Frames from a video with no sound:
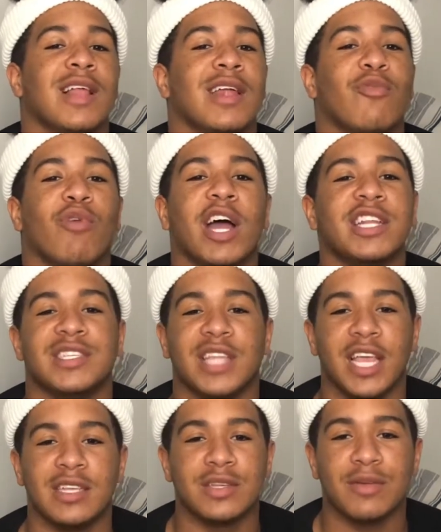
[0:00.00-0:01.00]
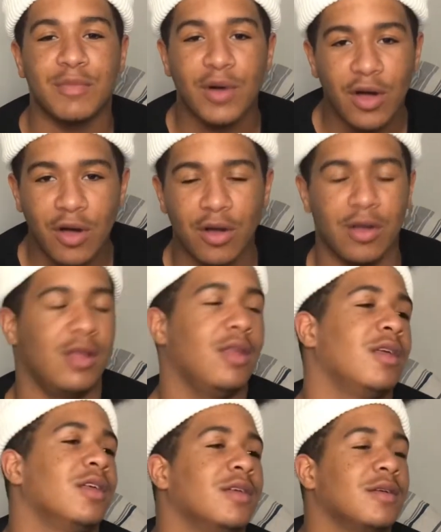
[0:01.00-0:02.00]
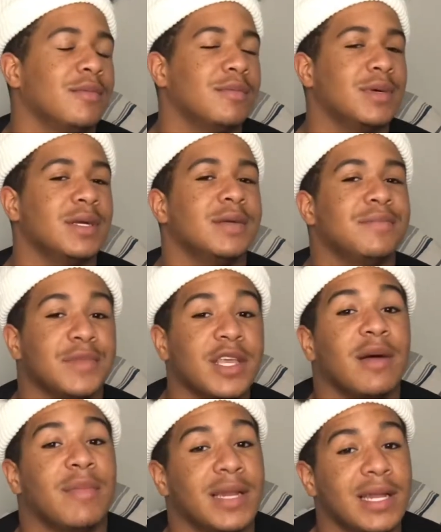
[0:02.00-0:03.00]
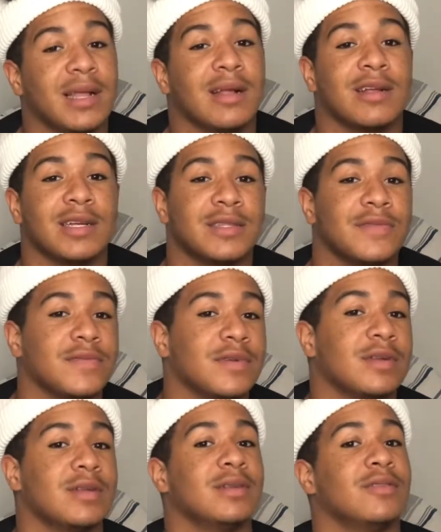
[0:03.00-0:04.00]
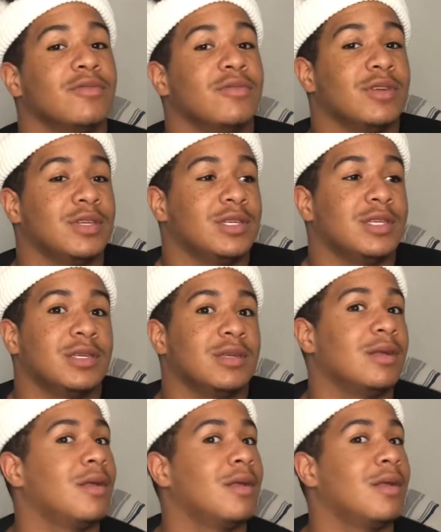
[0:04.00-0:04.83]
Whitest names of them all. But yeah, my name is Christopher. Real shit.